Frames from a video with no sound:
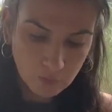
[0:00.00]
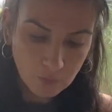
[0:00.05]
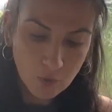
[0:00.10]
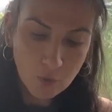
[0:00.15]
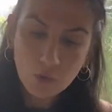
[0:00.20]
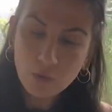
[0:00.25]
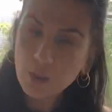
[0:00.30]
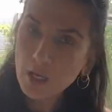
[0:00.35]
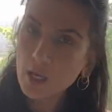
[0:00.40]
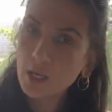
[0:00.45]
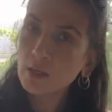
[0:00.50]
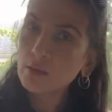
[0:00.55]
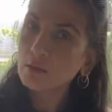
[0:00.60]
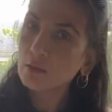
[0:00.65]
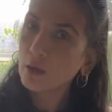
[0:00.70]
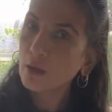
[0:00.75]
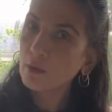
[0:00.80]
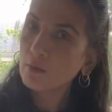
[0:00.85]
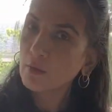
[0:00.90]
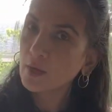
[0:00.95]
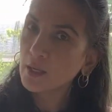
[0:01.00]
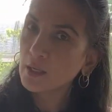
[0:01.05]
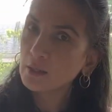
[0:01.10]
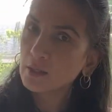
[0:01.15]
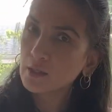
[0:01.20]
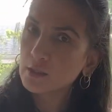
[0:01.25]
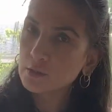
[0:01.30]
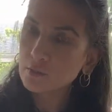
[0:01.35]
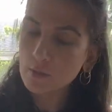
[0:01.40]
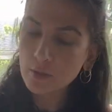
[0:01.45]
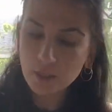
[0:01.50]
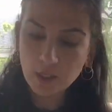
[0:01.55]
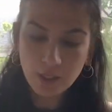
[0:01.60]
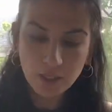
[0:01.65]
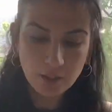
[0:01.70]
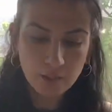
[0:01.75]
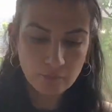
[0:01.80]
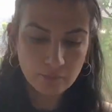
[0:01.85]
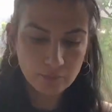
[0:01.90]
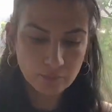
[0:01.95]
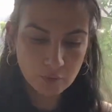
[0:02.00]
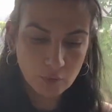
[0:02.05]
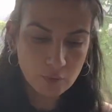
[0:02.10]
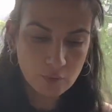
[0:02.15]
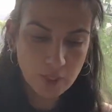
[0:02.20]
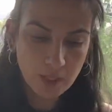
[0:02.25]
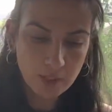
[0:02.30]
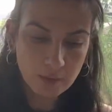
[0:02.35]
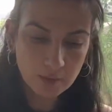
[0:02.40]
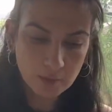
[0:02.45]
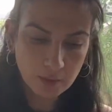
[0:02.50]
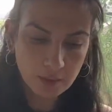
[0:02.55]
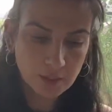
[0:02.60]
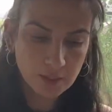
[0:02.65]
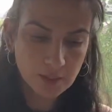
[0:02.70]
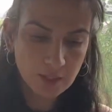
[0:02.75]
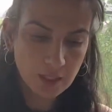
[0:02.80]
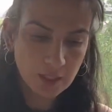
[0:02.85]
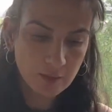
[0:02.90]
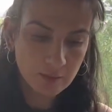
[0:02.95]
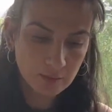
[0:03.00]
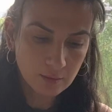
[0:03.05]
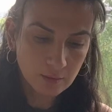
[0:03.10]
Okay, all right, they smell kind of, okay, let's see.